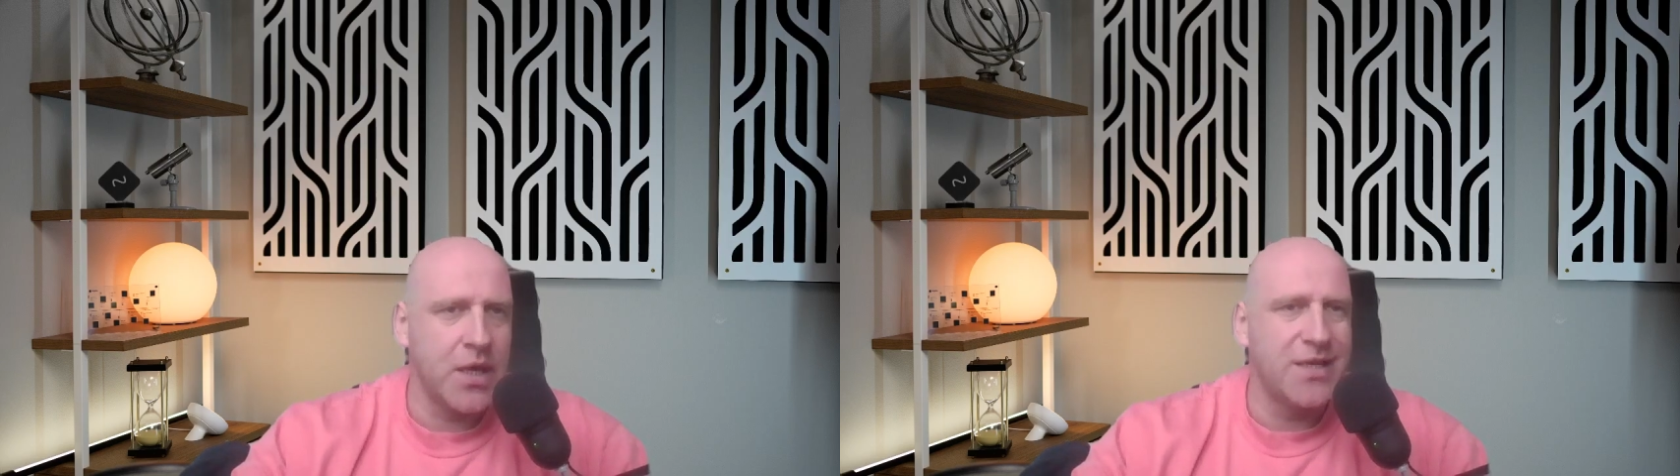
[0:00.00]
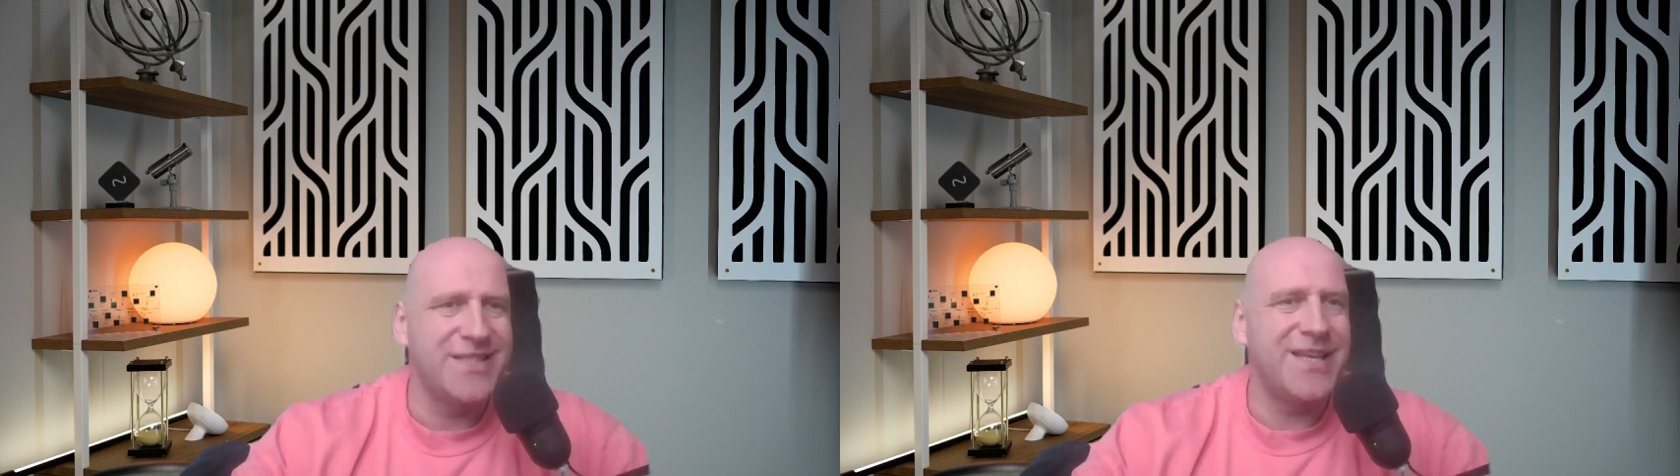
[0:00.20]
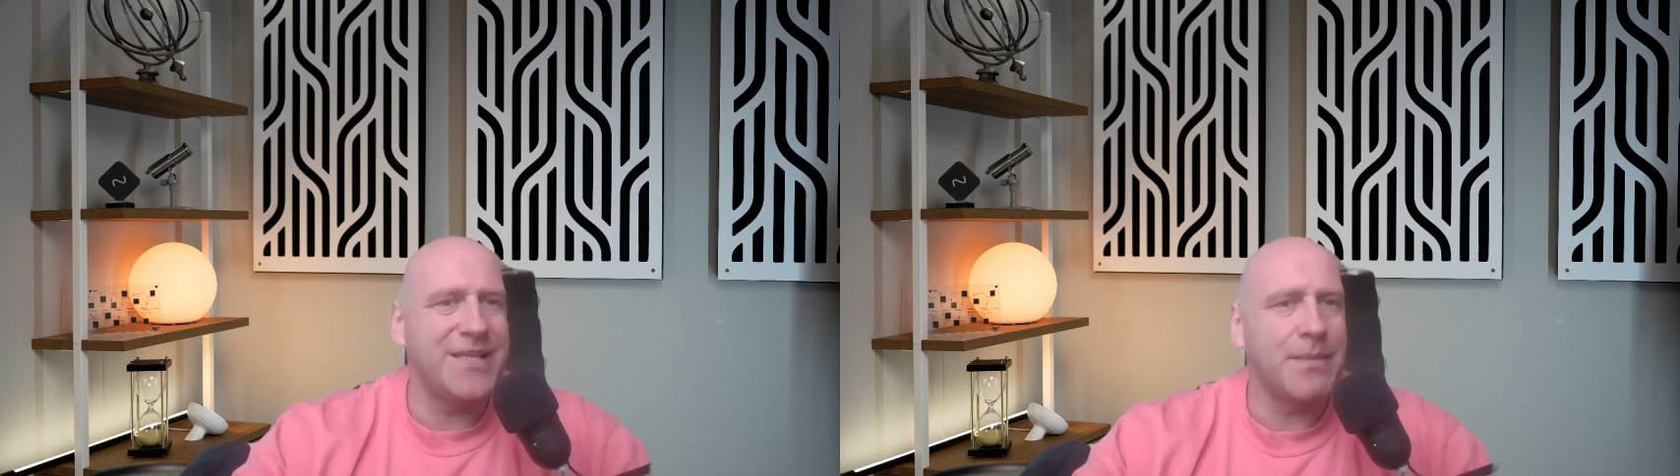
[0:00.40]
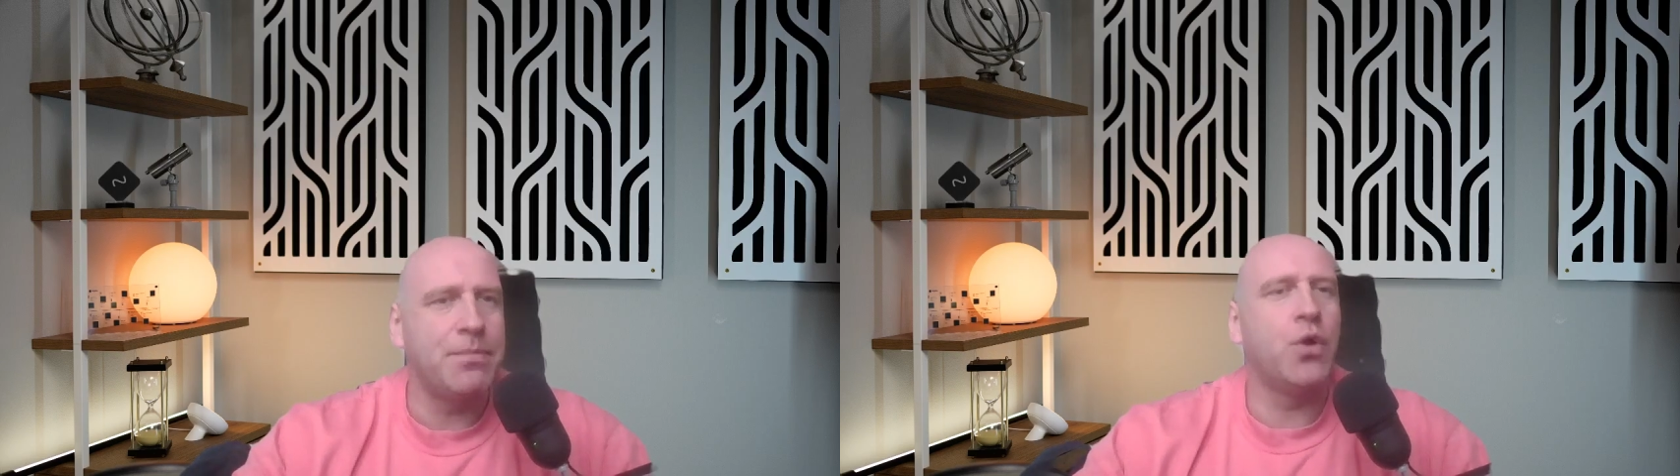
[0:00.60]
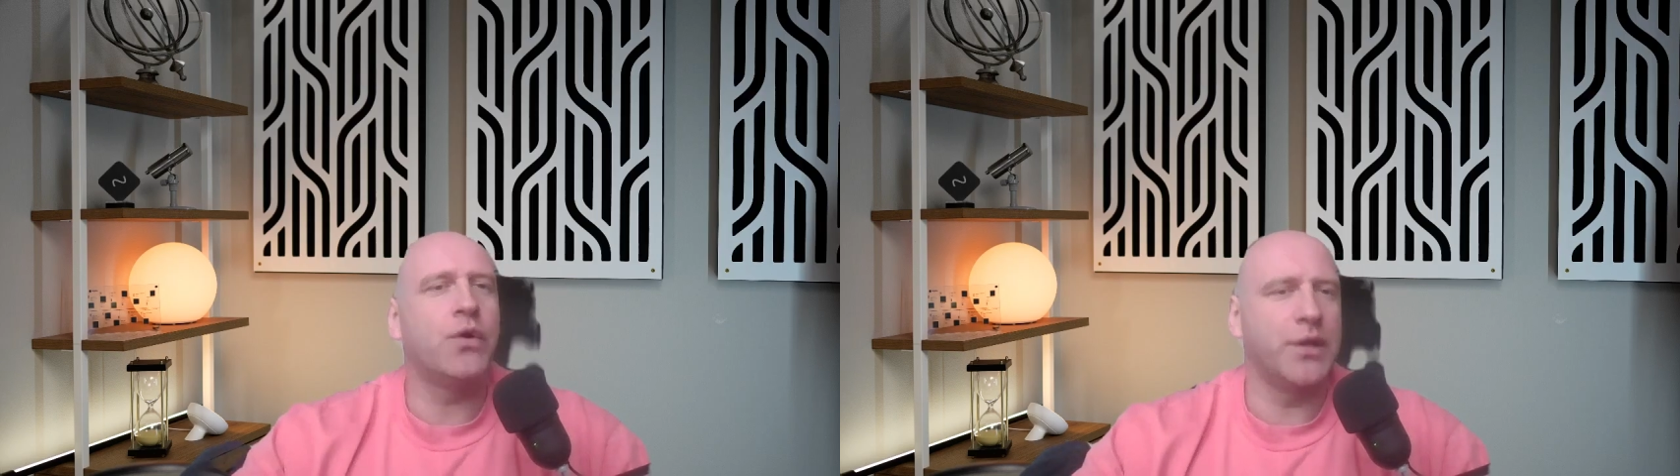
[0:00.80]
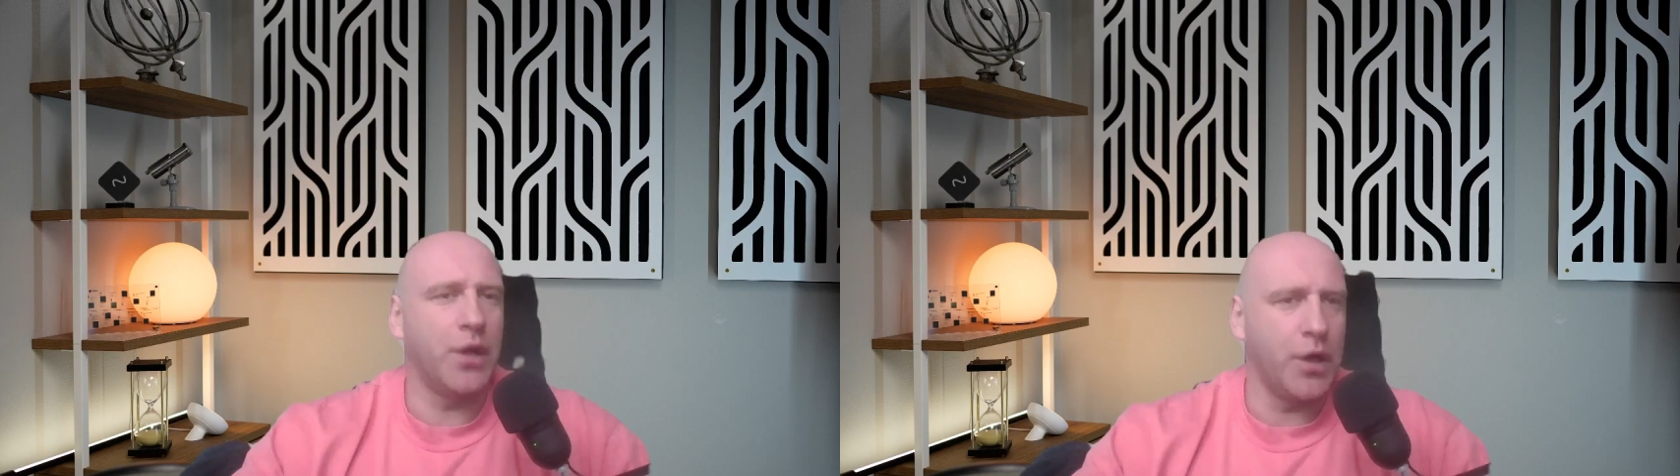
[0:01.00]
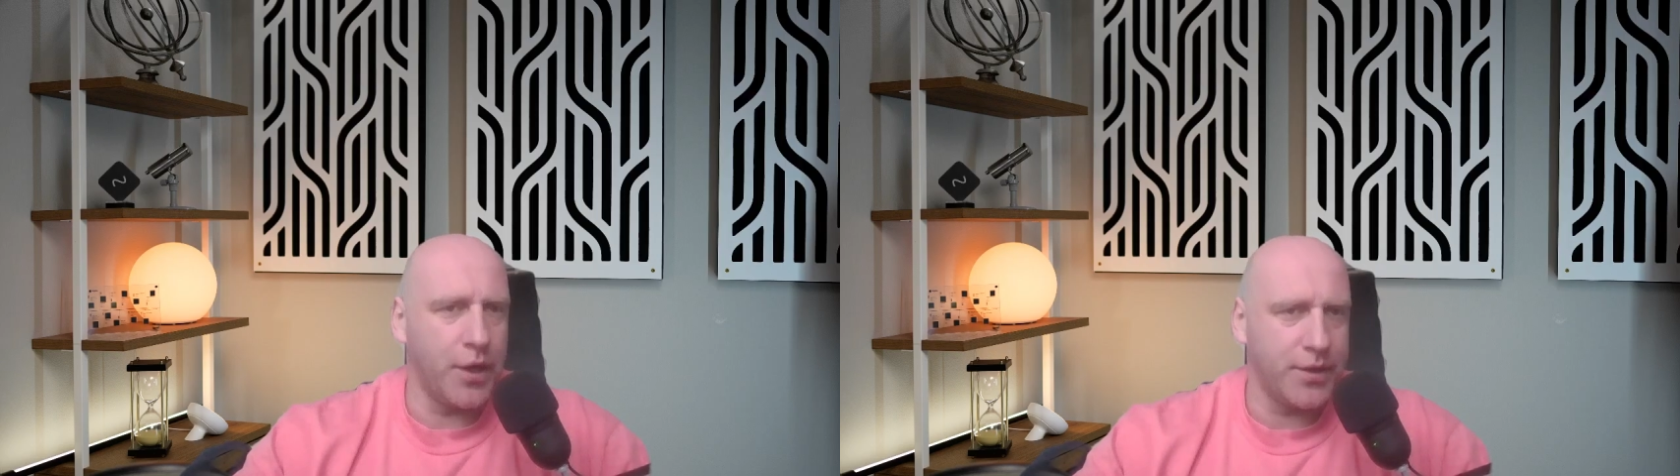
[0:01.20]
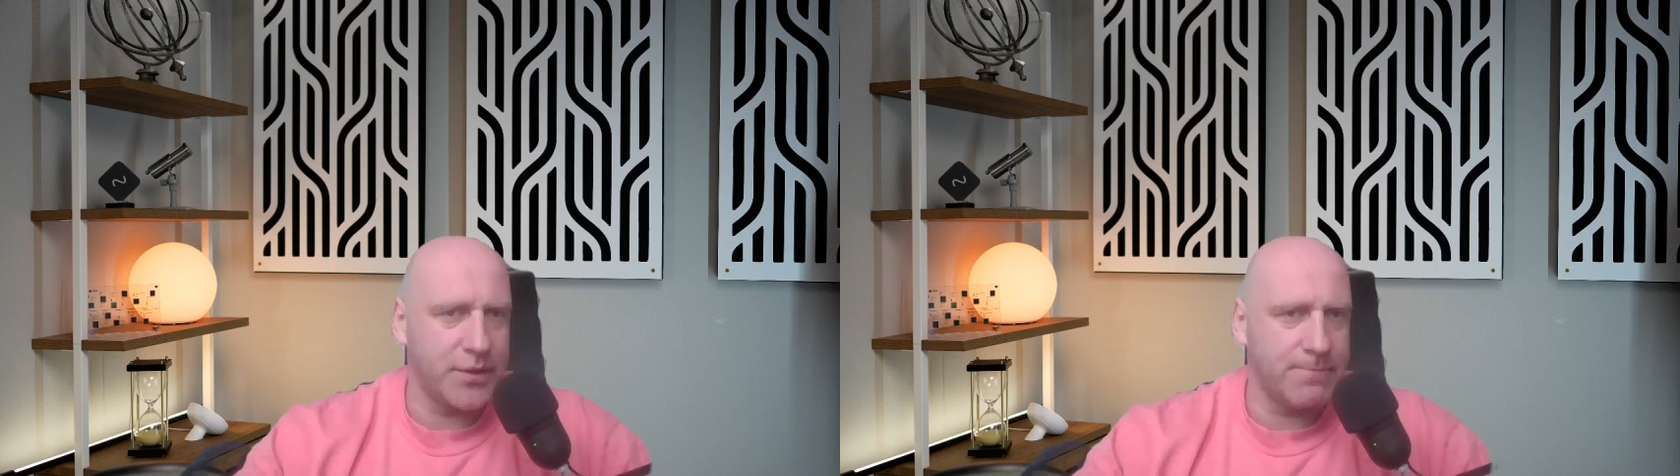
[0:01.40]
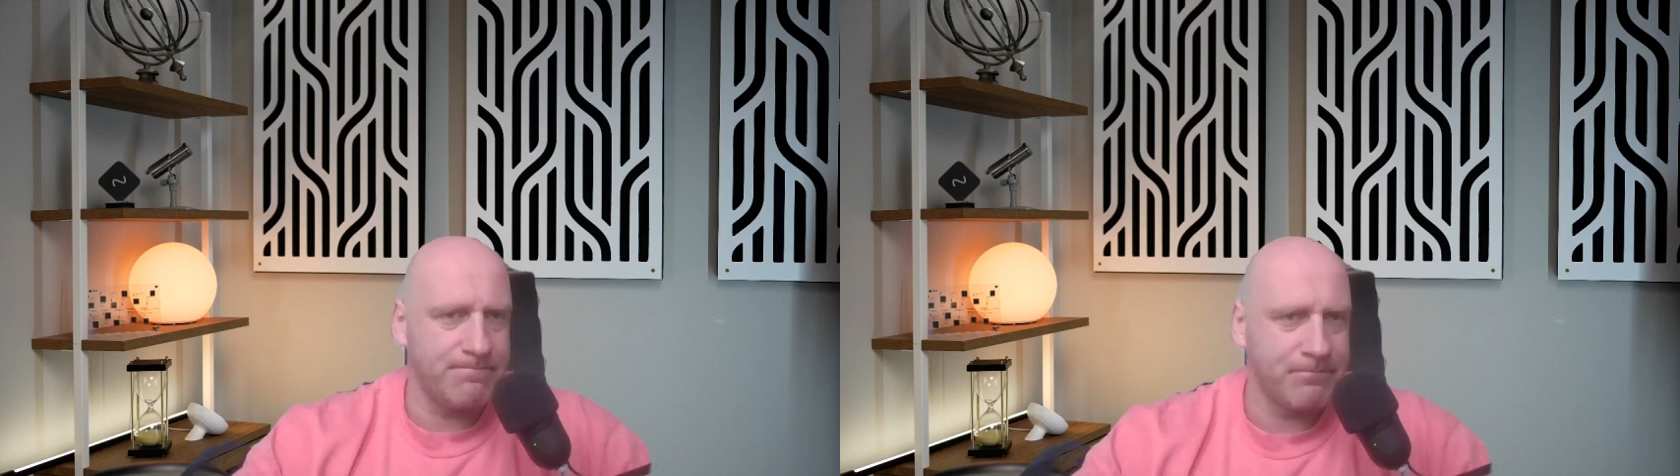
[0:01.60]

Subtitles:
set up login alerts.